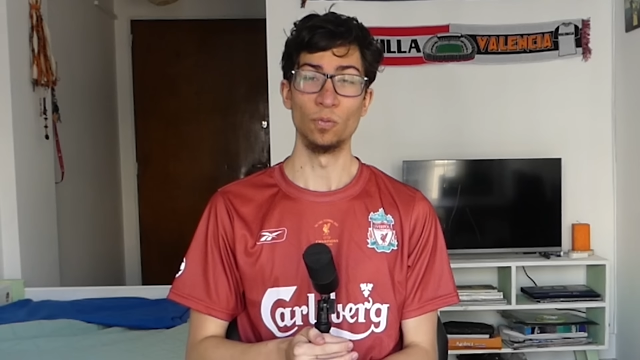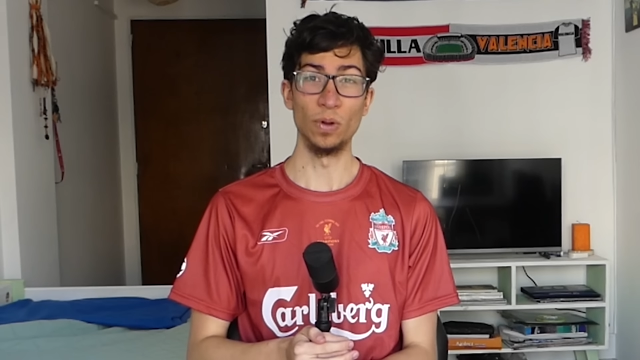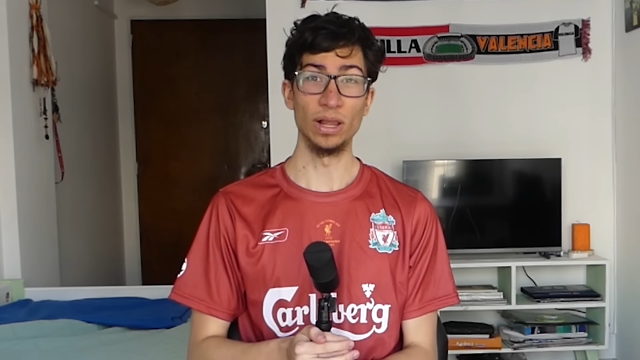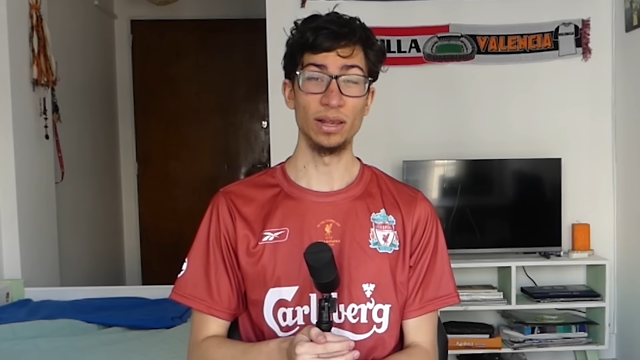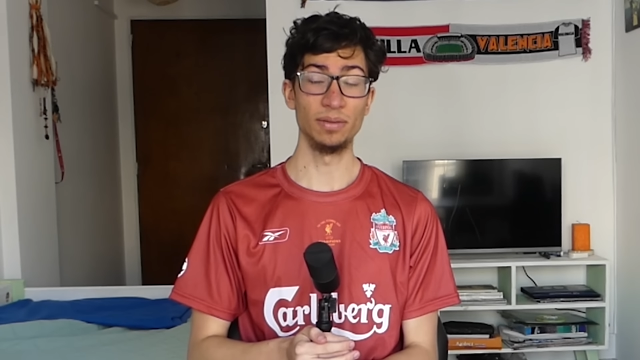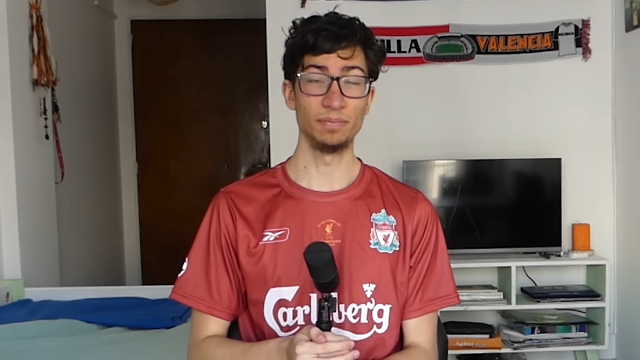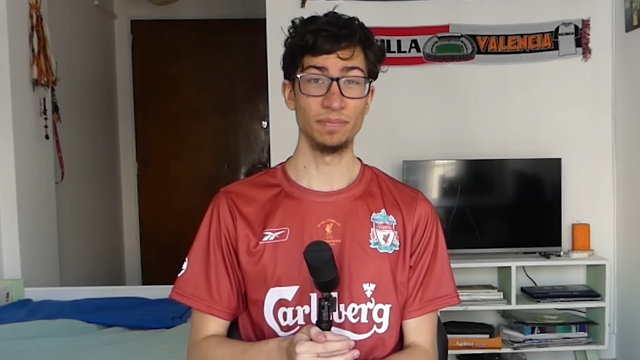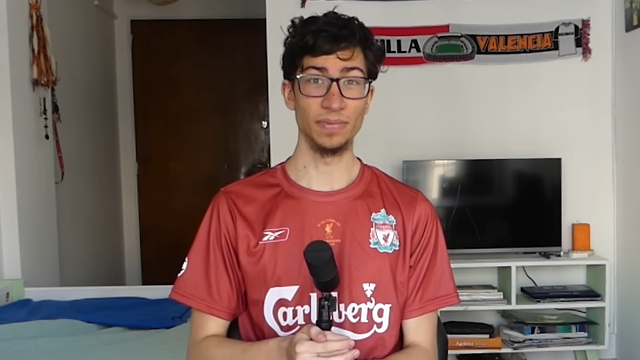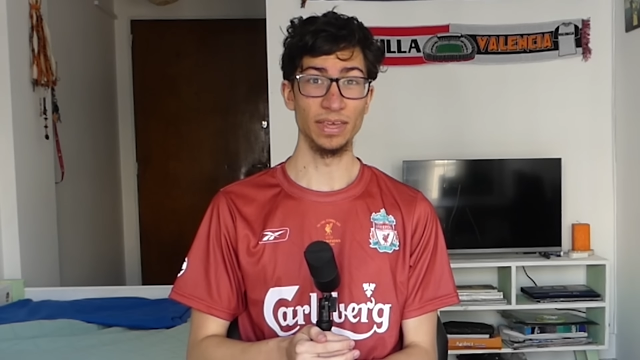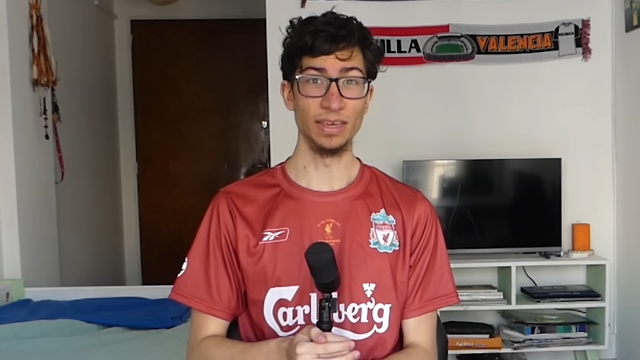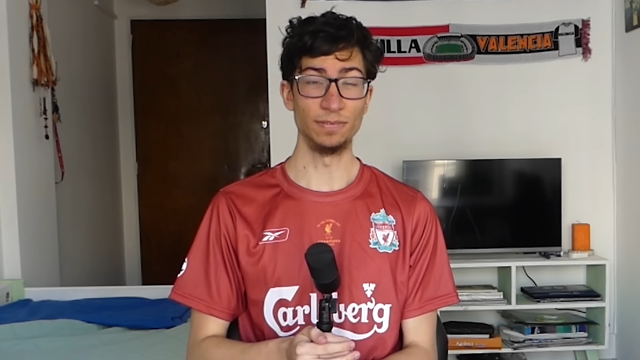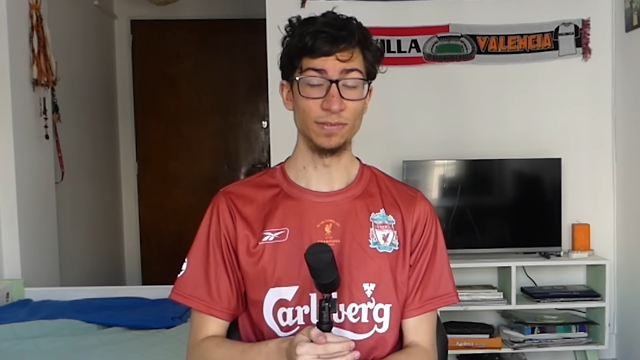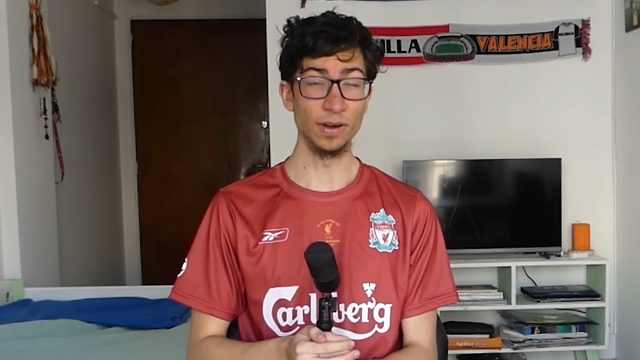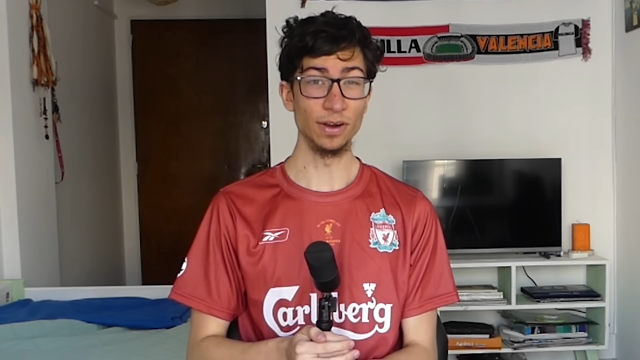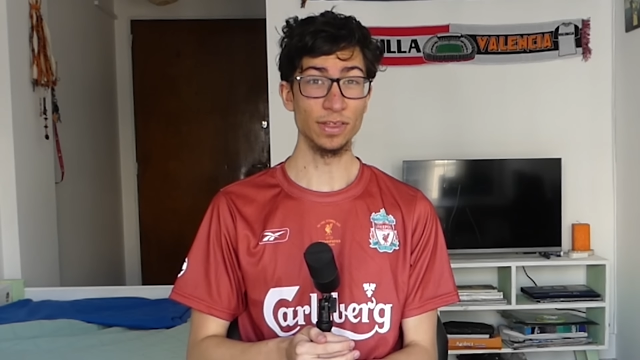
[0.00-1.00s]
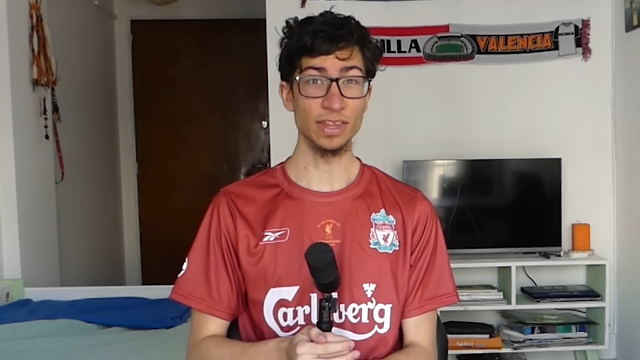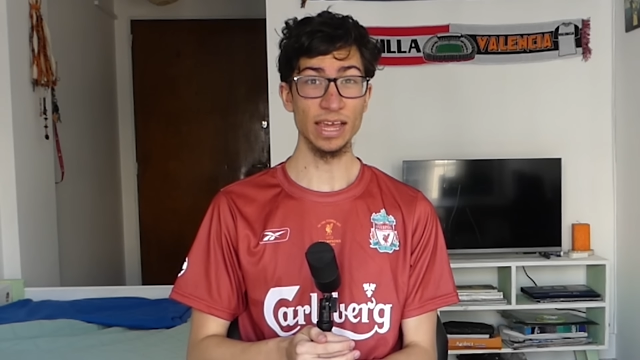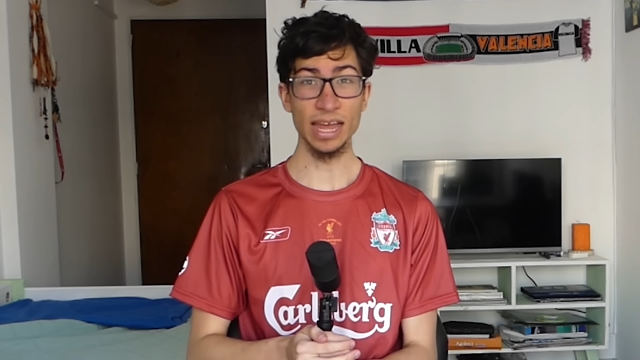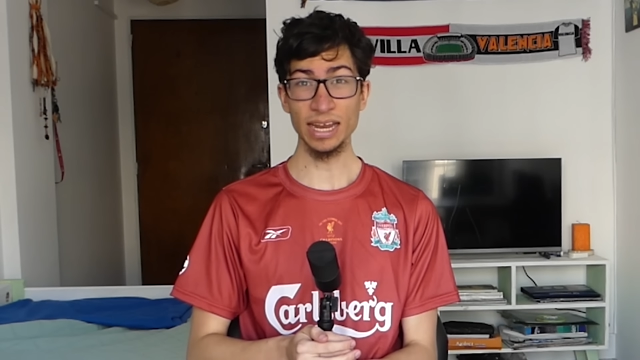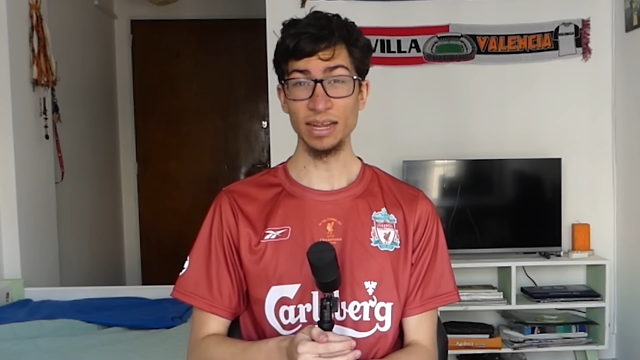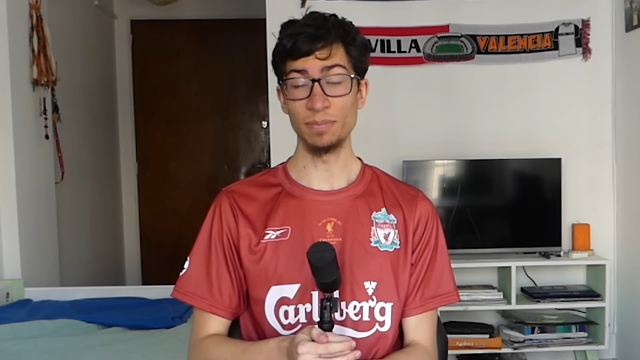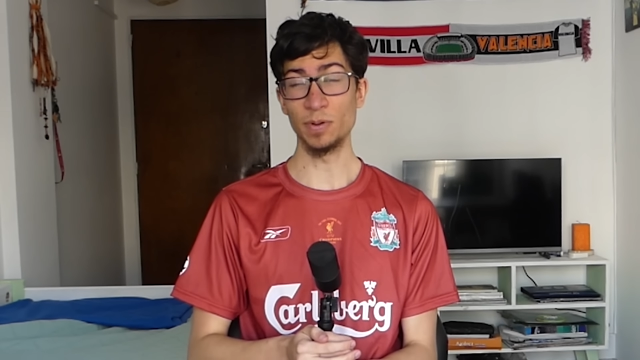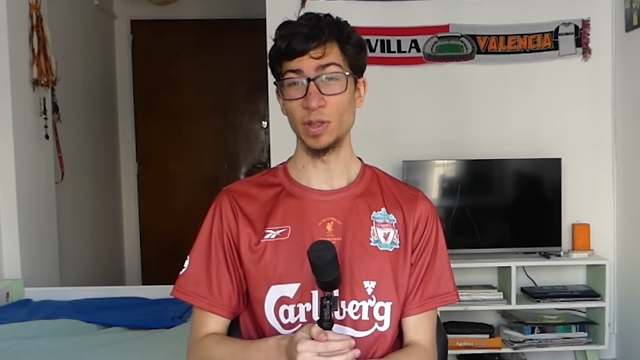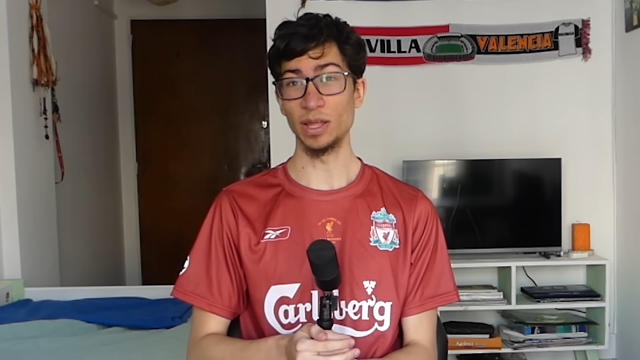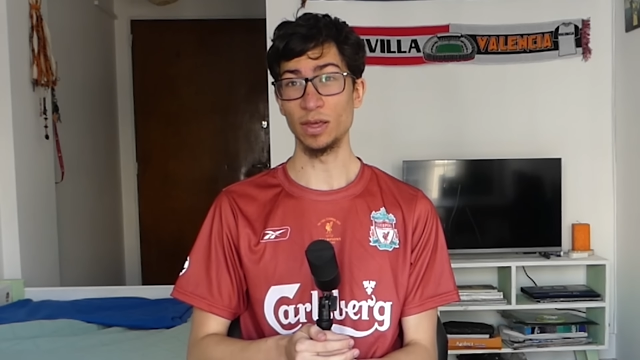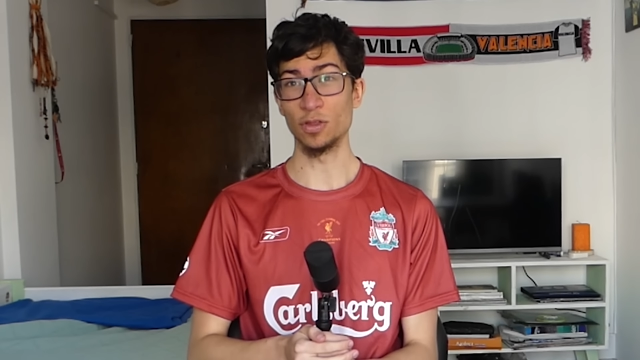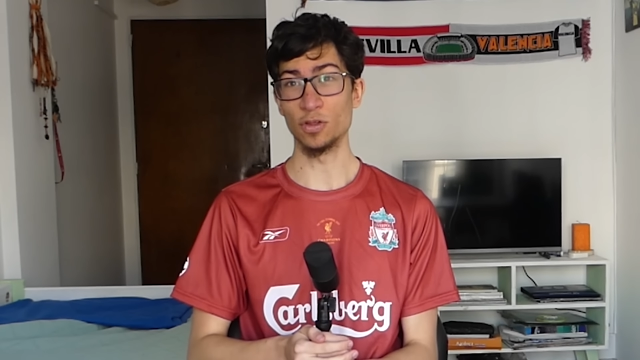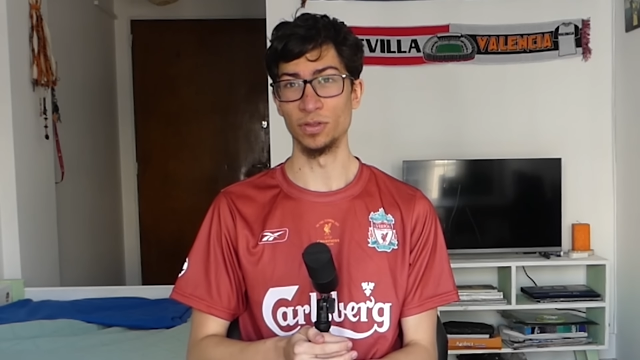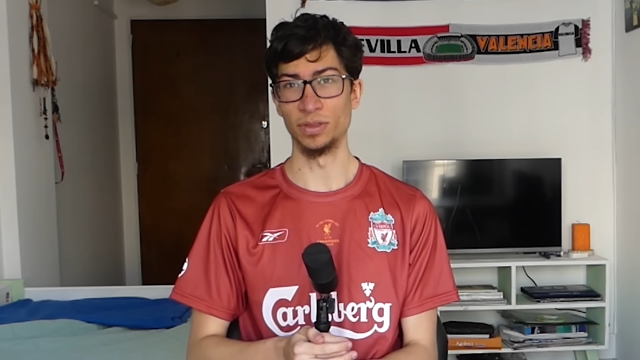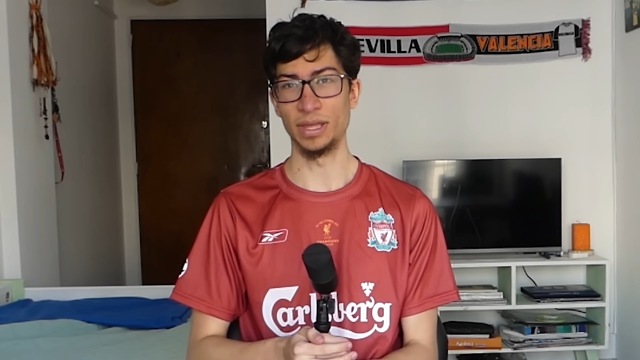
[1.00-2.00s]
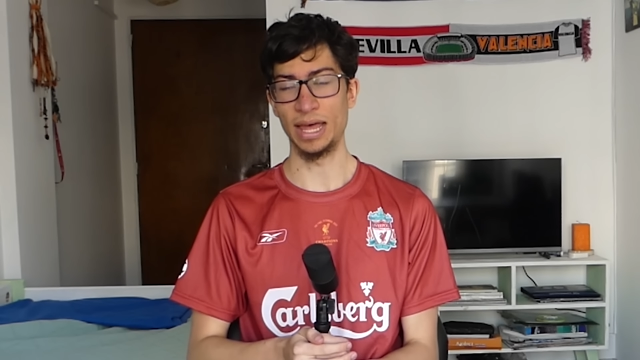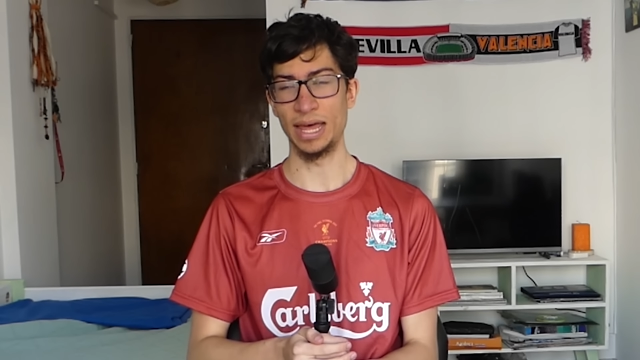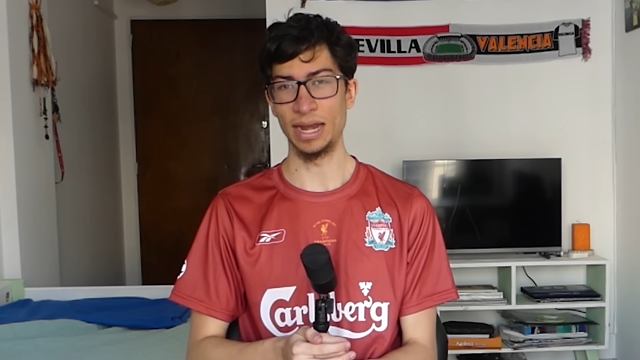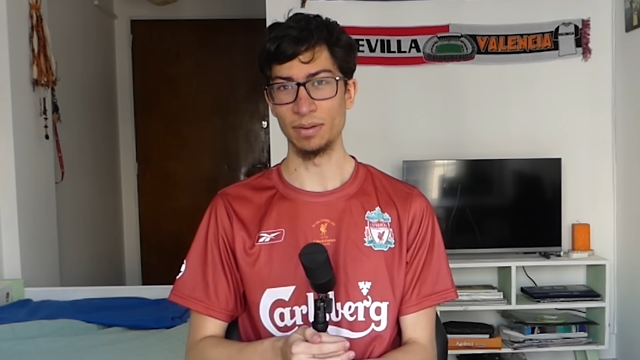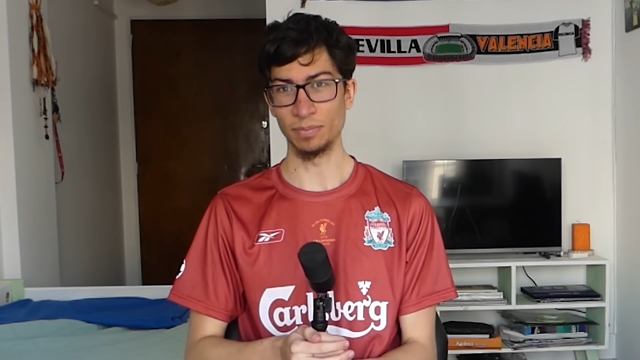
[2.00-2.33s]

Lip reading: Well, if there is any prediction that